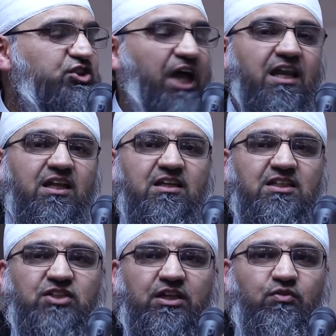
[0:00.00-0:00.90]
channeled
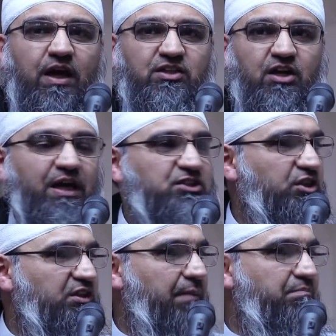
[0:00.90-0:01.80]
inside the right
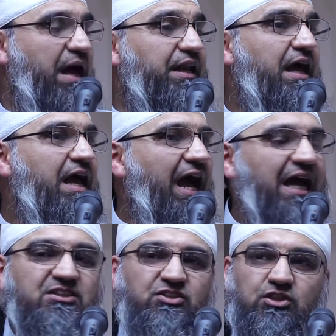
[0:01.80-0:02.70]
direction, that man
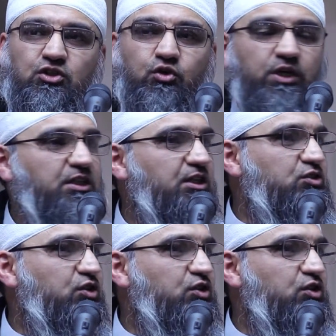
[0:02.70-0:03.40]
has this greed, this